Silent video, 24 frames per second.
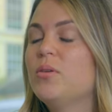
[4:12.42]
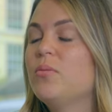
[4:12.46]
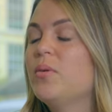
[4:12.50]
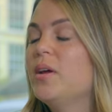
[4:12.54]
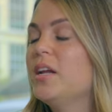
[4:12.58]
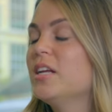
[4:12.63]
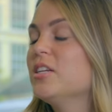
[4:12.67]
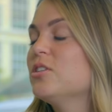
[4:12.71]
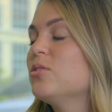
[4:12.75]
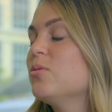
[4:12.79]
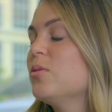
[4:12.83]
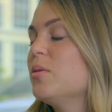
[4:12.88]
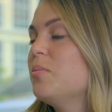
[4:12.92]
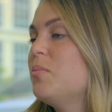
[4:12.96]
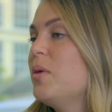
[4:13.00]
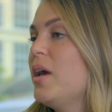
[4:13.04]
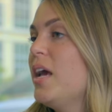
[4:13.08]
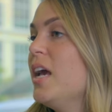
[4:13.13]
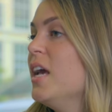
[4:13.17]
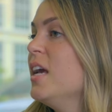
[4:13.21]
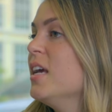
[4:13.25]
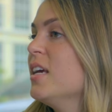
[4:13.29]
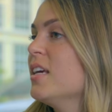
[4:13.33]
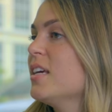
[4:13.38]
went into a
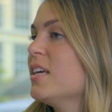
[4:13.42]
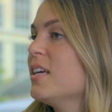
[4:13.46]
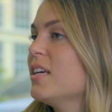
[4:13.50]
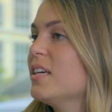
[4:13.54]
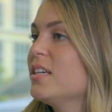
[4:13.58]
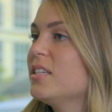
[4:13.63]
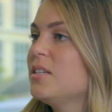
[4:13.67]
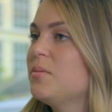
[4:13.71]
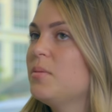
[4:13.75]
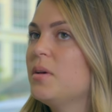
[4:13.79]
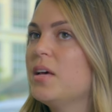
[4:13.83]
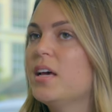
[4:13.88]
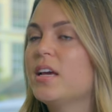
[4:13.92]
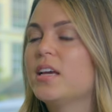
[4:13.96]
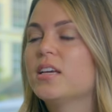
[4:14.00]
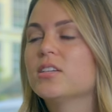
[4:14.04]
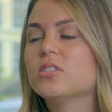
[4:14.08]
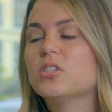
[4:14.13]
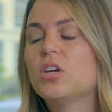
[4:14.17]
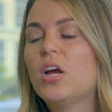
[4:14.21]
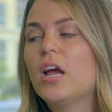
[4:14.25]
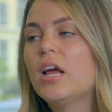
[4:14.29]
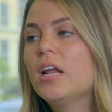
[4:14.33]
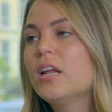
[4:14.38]
bank to be like,
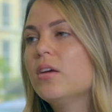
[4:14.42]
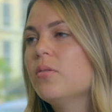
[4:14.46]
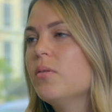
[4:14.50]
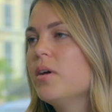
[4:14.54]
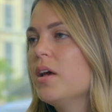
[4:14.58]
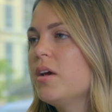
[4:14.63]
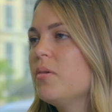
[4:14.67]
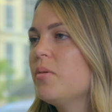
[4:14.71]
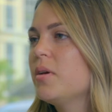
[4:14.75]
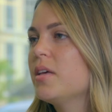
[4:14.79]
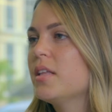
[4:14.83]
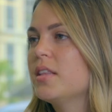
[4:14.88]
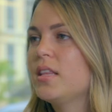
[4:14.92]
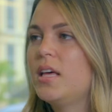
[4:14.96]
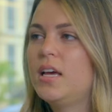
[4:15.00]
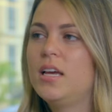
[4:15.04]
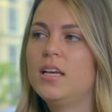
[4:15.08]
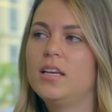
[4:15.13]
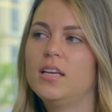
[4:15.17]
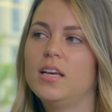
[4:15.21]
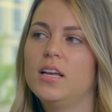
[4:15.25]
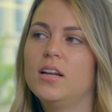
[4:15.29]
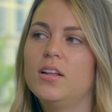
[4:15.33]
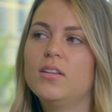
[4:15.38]
"Is there any way we can
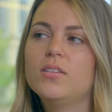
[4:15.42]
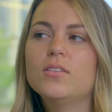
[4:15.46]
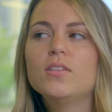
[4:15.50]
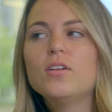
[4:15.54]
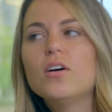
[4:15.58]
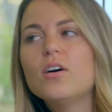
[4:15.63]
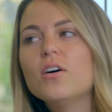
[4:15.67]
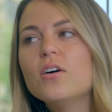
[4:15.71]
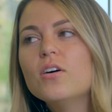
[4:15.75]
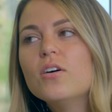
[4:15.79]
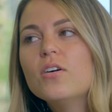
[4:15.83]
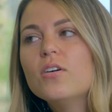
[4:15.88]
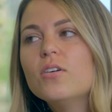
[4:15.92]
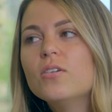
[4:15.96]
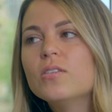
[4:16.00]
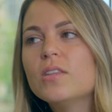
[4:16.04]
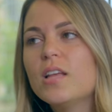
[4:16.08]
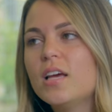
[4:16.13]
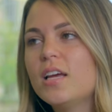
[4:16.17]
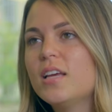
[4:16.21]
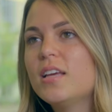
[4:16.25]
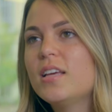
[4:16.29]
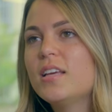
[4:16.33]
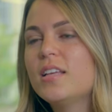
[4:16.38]
like get a loan?
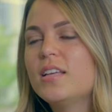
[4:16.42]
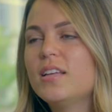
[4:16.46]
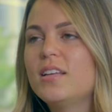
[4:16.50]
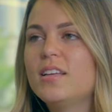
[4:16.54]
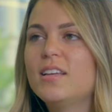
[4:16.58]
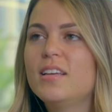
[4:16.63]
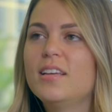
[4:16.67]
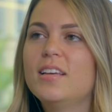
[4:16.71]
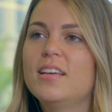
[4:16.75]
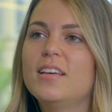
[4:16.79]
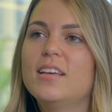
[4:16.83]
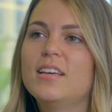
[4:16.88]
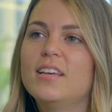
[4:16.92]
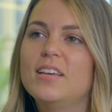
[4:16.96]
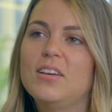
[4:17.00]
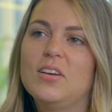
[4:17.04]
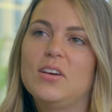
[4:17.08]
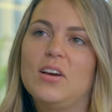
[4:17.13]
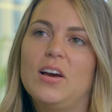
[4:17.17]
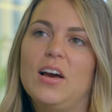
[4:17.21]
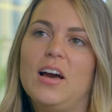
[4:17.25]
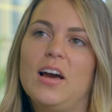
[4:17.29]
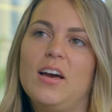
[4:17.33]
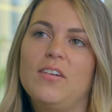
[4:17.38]
Like,
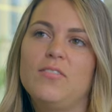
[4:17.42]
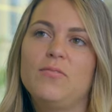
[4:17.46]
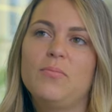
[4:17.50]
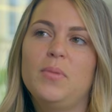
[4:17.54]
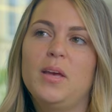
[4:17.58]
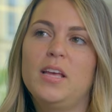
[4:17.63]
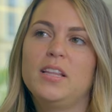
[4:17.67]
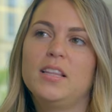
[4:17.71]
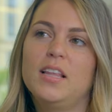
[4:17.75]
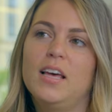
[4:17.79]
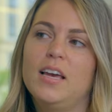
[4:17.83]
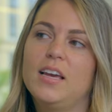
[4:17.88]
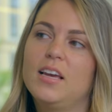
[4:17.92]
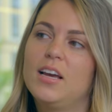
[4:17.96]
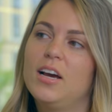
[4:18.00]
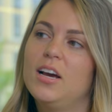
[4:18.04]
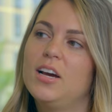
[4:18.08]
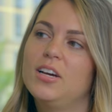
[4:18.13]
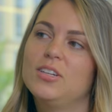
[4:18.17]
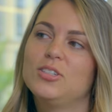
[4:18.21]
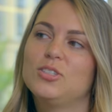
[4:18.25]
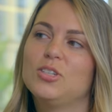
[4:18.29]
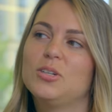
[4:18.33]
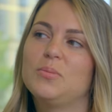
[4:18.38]
I've made like a
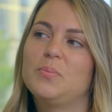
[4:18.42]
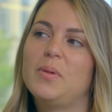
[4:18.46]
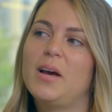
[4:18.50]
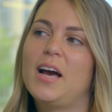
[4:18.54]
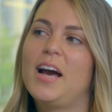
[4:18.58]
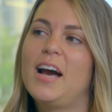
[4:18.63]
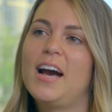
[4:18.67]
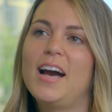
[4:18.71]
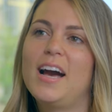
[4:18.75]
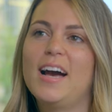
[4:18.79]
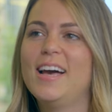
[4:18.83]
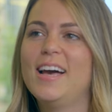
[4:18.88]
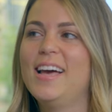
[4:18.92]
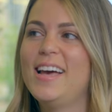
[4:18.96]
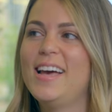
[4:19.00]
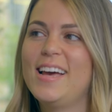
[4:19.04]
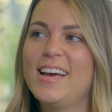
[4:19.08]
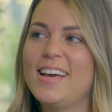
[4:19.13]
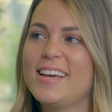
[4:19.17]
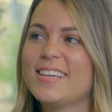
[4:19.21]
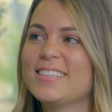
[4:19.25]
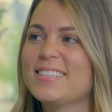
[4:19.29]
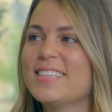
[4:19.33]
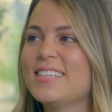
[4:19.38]
hundred
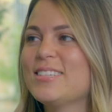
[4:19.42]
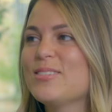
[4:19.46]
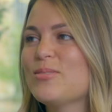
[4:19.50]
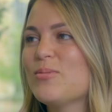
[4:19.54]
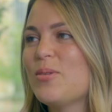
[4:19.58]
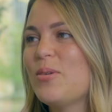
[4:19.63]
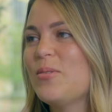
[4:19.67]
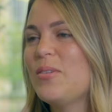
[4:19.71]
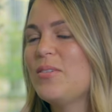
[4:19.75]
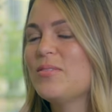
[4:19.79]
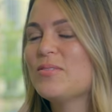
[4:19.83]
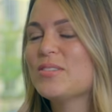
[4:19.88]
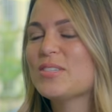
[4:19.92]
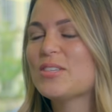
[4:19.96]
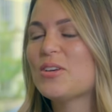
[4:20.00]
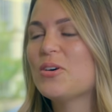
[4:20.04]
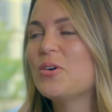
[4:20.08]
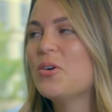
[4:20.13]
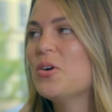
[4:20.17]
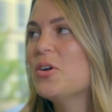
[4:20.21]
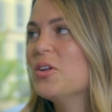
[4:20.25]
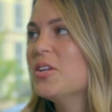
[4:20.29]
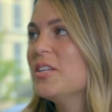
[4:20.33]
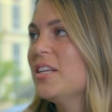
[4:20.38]
bags. this is what we've
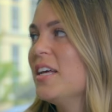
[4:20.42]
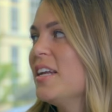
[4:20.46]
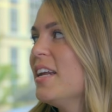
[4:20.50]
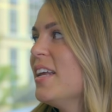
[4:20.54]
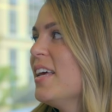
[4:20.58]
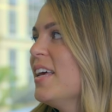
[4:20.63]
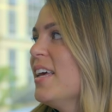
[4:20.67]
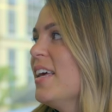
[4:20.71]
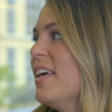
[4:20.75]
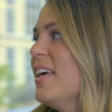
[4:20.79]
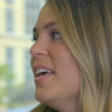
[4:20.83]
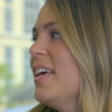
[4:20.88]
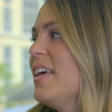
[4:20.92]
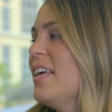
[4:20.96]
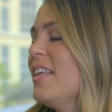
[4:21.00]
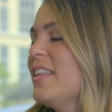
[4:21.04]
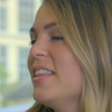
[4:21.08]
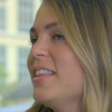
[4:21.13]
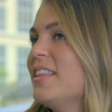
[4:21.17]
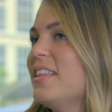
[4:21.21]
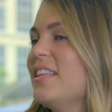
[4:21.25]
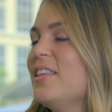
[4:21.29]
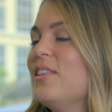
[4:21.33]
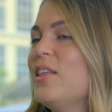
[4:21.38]
sold." And
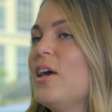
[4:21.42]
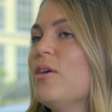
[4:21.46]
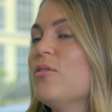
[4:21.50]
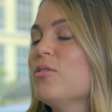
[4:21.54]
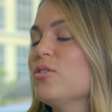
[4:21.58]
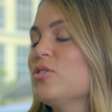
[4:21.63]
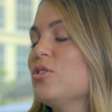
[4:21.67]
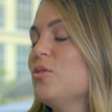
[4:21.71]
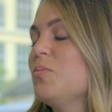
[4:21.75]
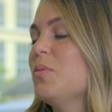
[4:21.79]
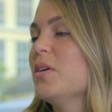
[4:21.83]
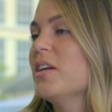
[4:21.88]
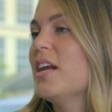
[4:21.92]
they were super